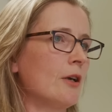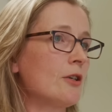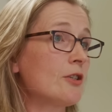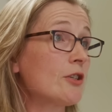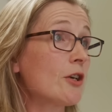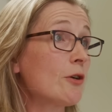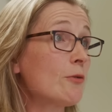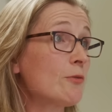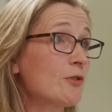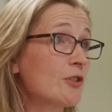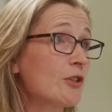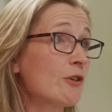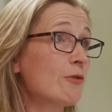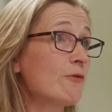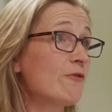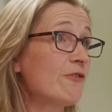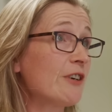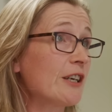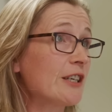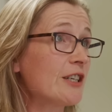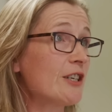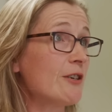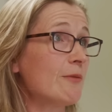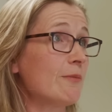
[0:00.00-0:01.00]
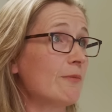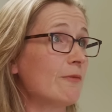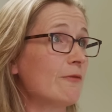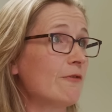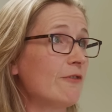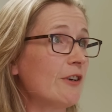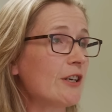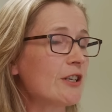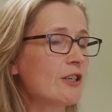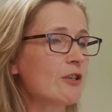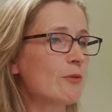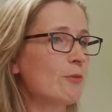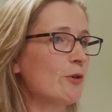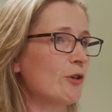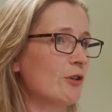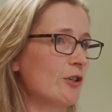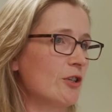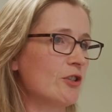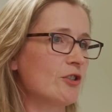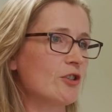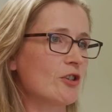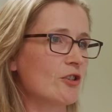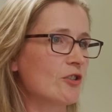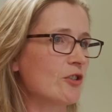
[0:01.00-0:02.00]
so so victim victimhood
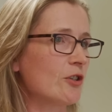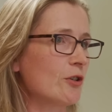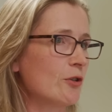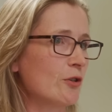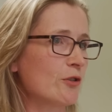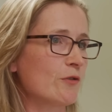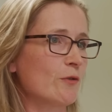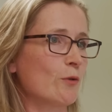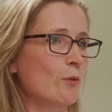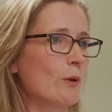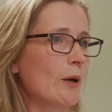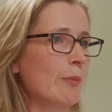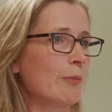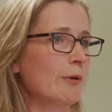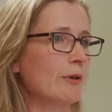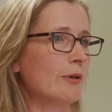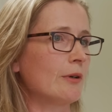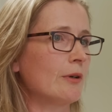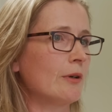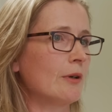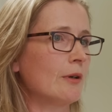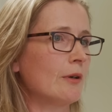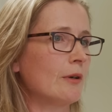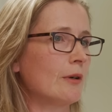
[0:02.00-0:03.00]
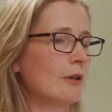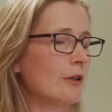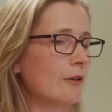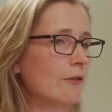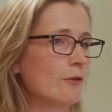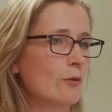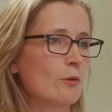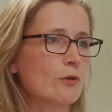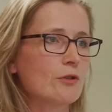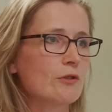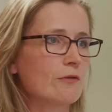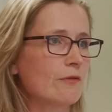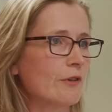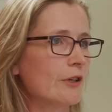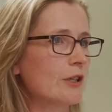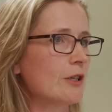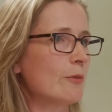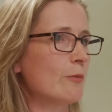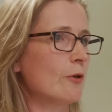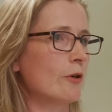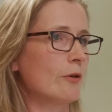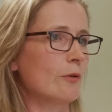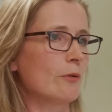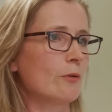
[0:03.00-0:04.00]
is just a useful weapon and if it wasn't
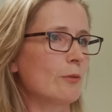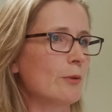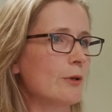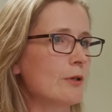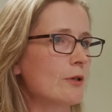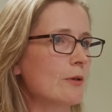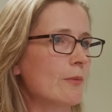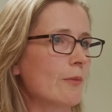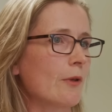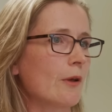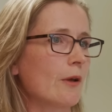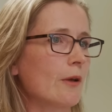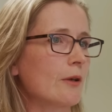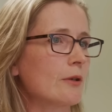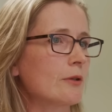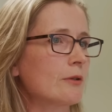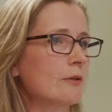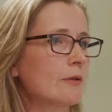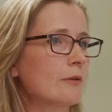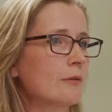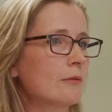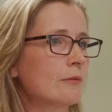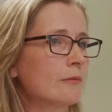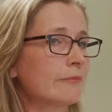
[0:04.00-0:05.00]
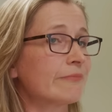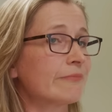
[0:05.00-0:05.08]
victimhood it would be something else